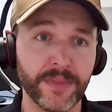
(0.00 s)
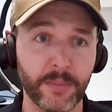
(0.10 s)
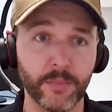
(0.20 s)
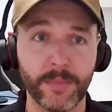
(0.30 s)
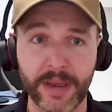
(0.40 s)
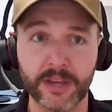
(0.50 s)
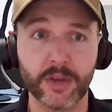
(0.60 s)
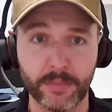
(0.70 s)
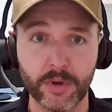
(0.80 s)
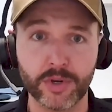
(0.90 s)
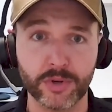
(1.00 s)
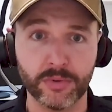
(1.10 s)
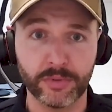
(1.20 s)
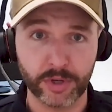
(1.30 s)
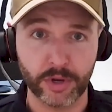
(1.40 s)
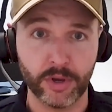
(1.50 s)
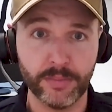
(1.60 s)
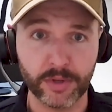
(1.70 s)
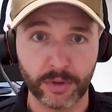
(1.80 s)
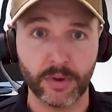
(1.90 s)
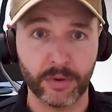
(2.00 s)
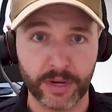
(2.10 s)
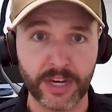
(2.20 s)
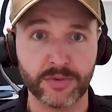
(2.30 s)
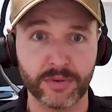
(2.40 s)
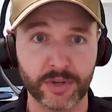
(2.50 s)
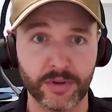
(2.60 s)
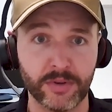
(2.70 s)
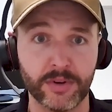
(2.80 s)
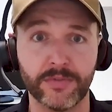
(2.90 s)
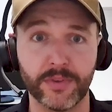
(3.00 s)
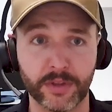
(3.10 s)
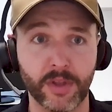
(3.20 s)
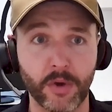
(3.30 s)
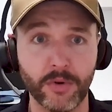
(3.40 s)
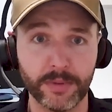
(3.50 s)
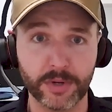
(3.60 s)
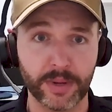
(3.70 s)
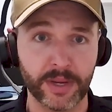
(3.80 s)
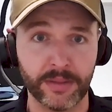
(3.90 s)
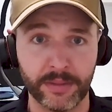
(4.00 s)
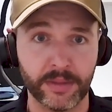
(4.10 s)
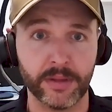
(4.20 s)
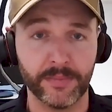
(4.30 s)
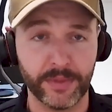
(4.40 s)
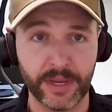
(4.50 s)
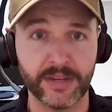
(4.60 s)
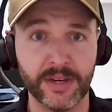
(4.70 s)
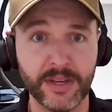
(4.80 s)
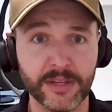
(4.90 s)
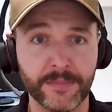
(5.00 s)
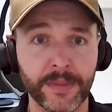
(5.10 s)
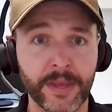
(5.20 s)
and will make commercial terms on interest earned for the loan between the entities.